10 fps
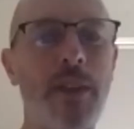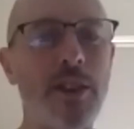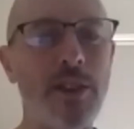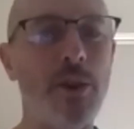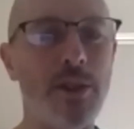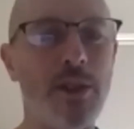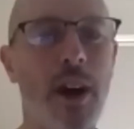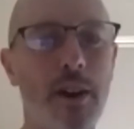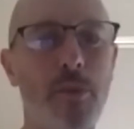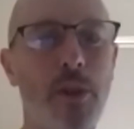do as
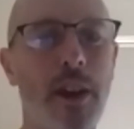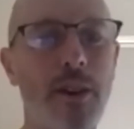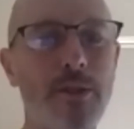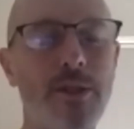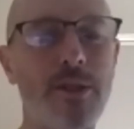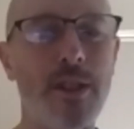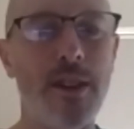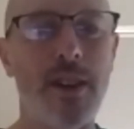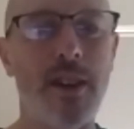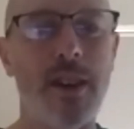soccer players.
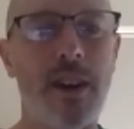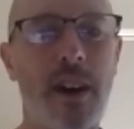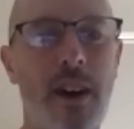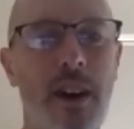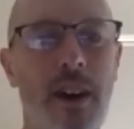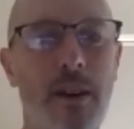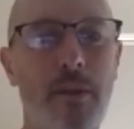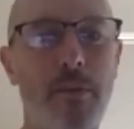Um,